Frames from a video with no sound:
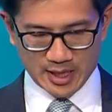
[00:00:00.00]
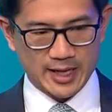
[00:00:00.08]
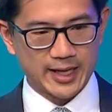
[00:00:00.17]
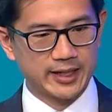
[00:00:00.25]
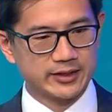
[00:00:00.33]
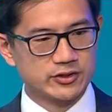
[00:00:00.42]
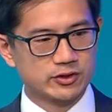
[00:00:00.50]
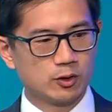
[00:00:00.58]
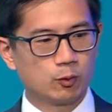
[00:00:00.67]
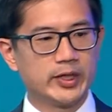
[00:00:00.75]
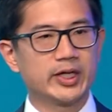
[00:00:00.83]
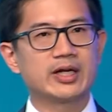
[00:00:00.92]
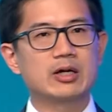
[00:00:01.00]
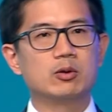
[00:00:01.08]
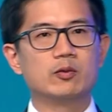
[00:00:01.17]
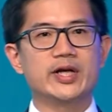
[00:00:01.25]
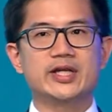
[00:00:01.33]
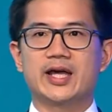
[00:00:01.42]
And we are now
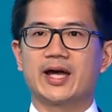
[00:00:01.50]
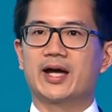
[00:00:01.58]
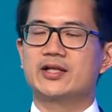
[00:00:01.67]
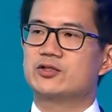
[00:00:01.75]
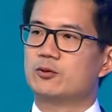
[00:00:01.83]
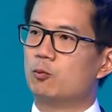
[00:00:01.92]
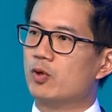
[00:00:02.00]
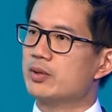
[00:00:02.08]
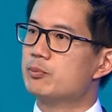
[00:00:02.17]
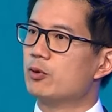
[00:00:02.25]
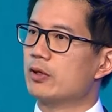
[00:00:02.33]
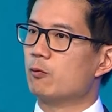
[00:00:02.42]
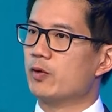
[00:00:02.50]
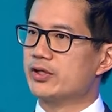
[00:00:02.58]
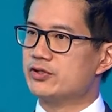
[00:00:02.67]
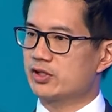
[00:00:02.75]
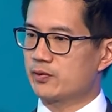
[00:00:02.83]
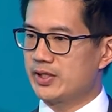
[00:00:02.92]
already at 1.1
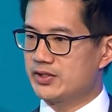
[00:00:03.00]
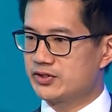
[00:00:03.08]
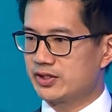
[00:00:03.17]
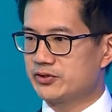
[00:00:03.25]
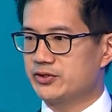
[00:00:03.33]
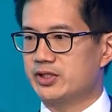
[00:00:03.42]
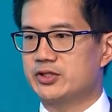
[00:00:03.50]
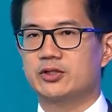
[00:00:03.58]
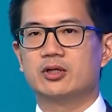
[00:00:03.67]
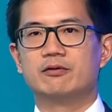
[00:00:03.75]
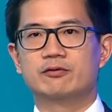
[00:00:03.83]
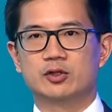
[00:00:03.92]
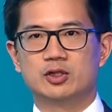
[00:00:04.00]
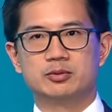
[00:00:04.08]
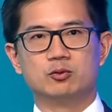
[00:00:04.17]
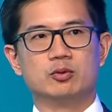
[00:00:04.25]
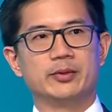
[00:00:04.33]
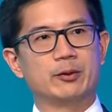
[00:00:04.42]
degrees Celsius of global
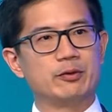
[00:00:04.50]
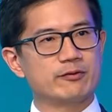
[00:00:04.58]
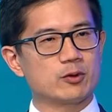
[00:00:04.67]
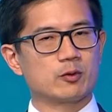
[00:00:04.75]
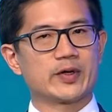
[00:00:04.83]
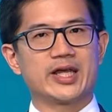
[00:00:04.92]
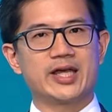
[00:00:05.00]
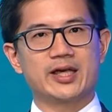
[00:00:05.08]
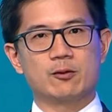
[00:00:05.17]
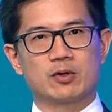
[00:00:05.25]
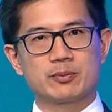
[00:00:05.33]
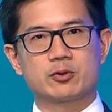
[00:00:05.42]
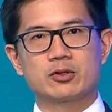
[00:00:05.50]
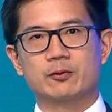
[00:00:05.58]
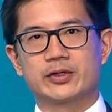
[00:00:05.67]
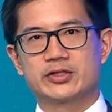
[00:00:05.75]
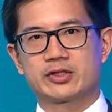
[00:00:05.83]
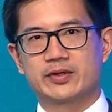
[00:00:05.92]
warming. We've already hit
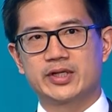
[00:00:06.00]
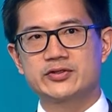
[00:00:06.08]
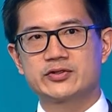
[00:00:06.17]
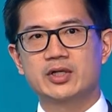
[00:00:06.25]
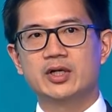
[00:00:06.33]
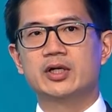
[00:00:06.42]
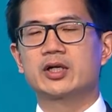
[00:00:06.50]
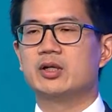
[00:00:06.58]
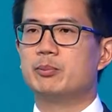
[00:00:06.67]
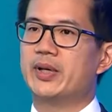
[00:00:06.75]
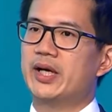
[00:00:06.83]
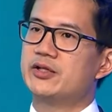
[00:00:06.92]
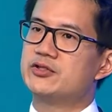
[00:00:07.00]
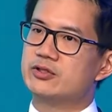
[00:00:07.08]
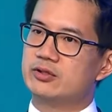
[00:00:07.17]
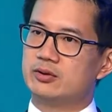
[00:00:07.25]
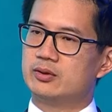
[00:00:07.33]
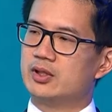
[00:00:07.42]
1.1 degrees compared
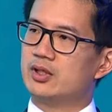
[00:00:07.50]
to